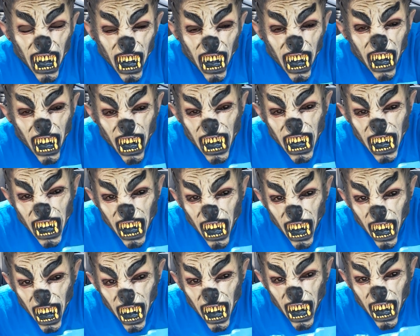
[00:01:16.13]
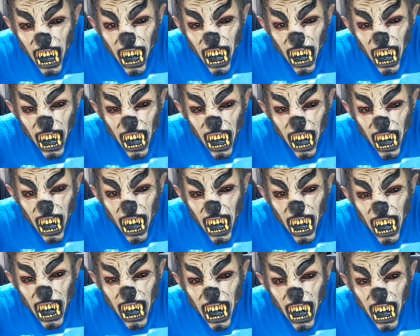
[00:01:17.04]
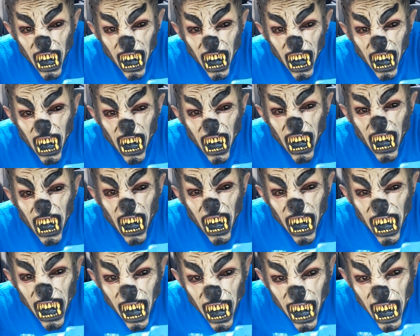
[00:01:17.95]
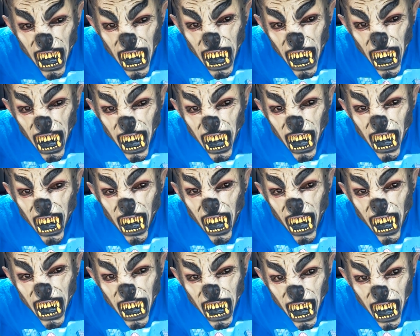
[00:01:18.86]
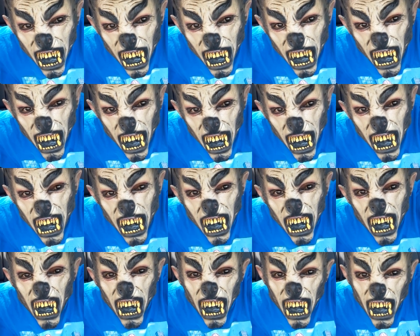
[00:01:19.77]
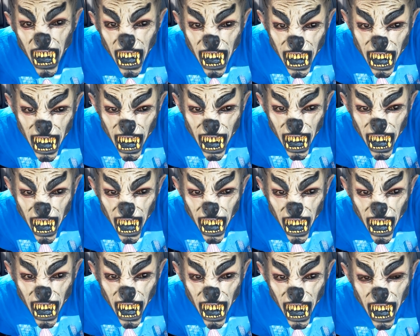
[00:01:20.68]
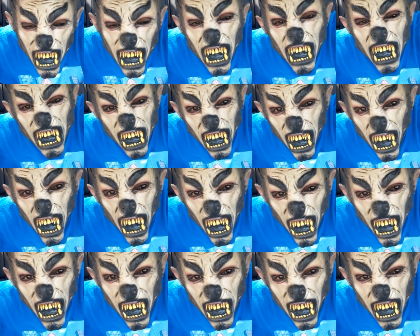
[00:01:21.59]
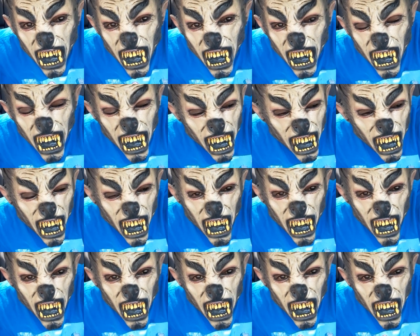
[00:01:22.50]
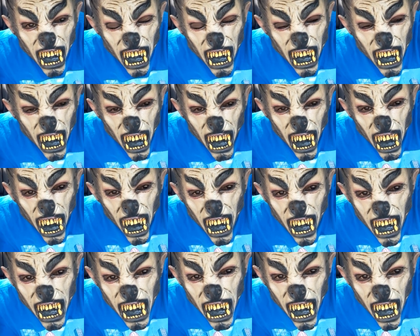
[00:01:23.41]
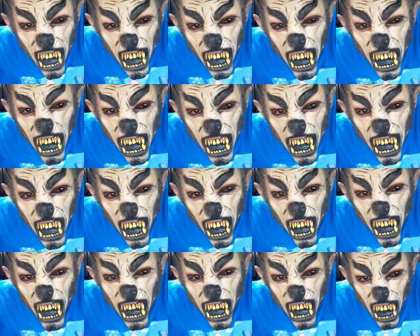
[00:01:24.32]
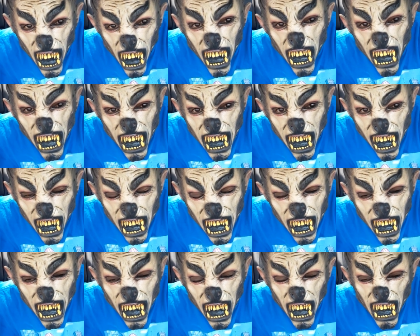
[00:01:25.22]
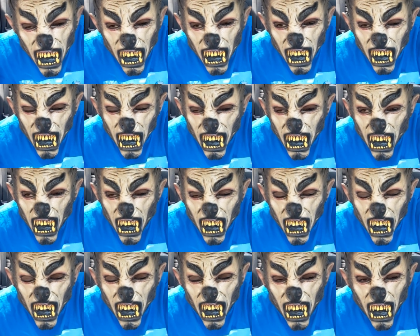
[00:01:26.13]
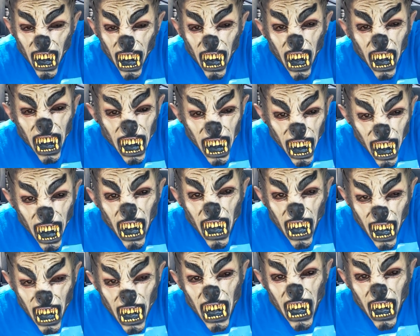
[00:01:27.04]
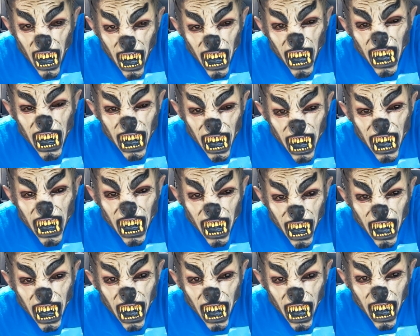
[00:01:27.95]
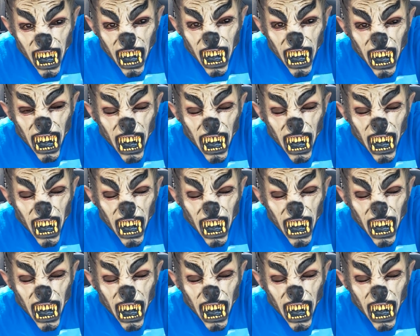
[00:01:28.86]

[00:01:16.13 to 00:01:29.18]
like I said earlier in other videos, motherfuckers who get locked up and become Muslim because they don't want to get, harassed by other people. They want protection. Multiple baby mamas, I said that.